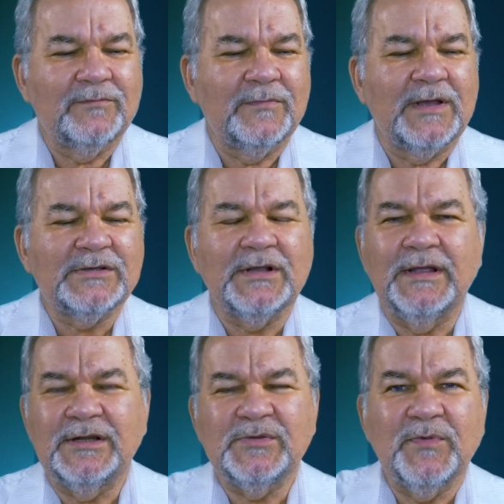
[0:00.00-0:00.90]

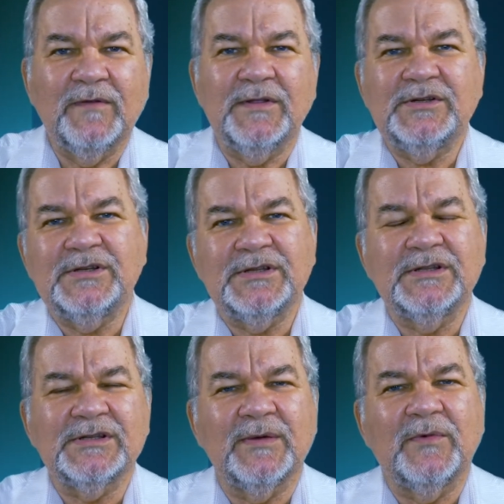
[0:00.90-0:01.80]
escalate his privileges
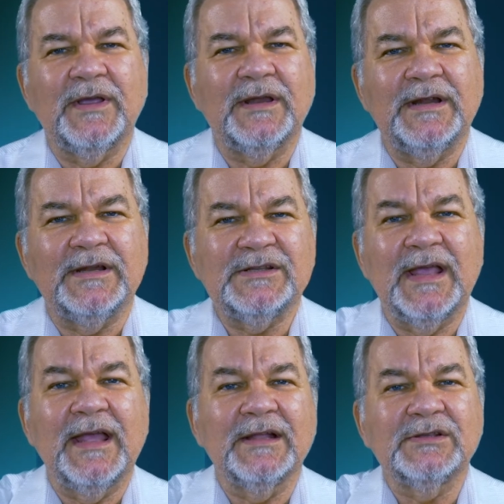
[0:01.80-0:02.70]
in some way and get his
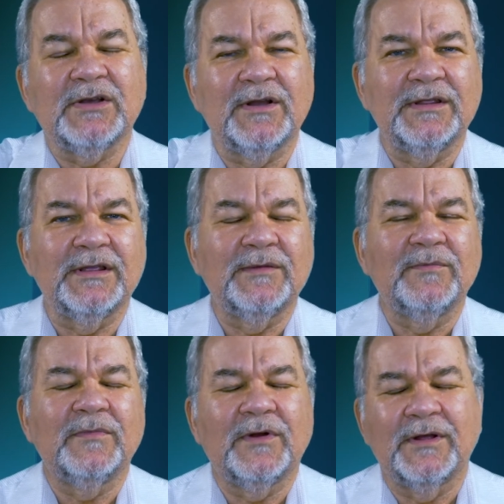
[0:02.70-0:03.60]
hands on the
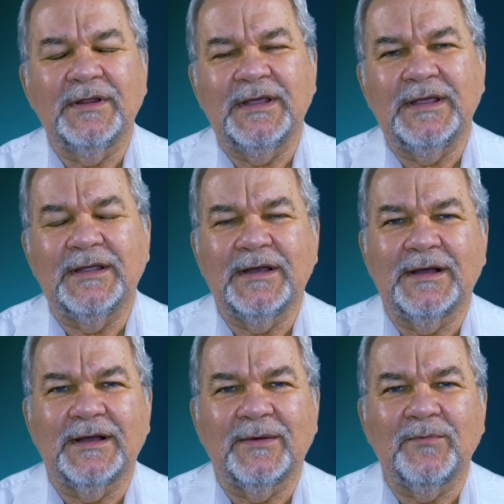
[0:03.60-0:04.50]

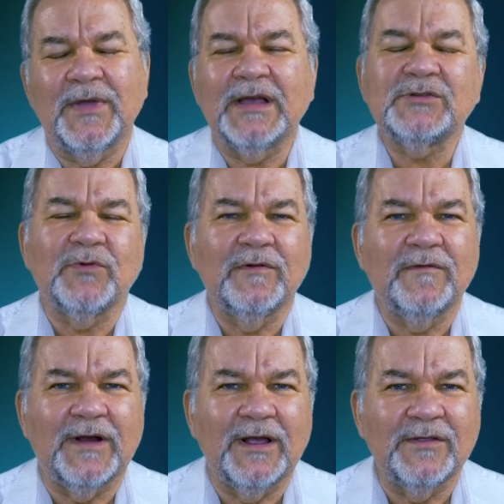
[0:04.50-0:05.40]
password
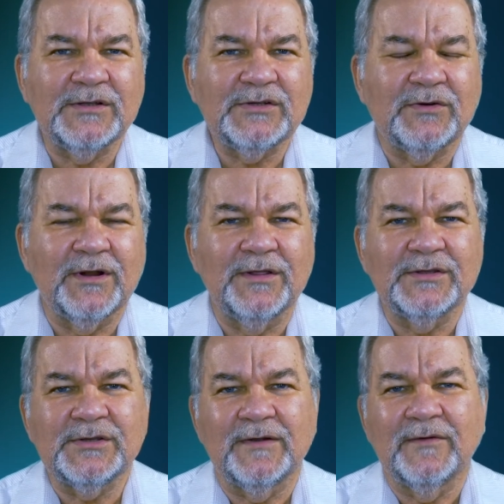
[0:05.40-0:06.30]
file that's stored on the
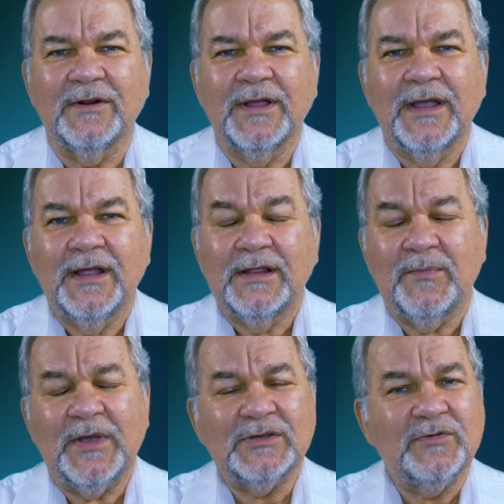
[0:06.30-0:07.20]
server. The
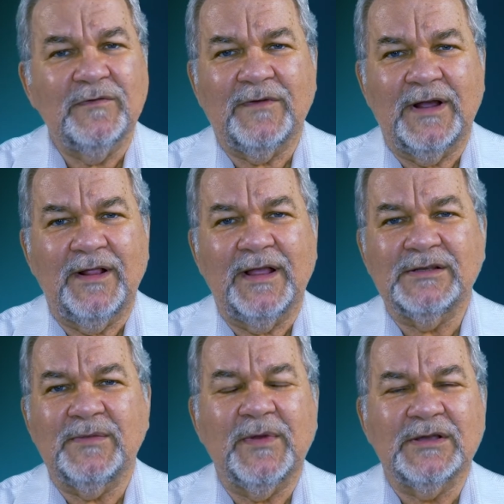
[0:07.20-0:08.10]
password file
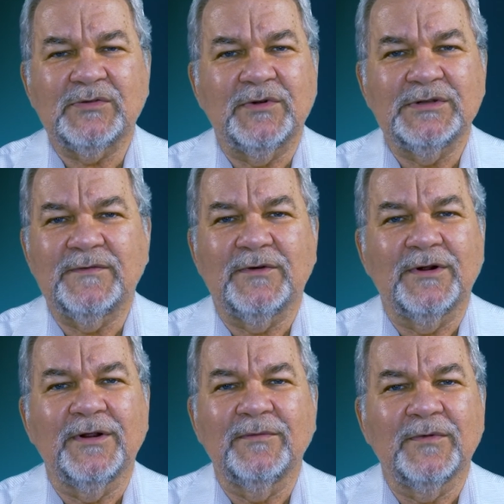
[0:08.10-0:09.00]
has the passwords
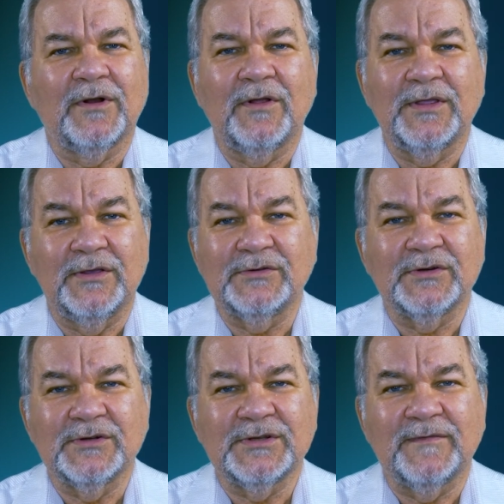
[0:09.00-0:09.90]
for all the
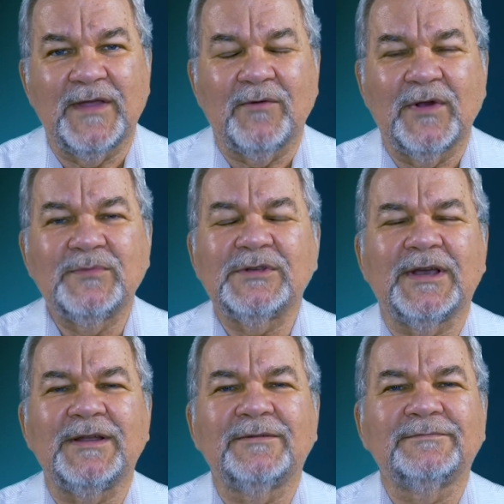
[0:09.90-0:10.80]
users of that website.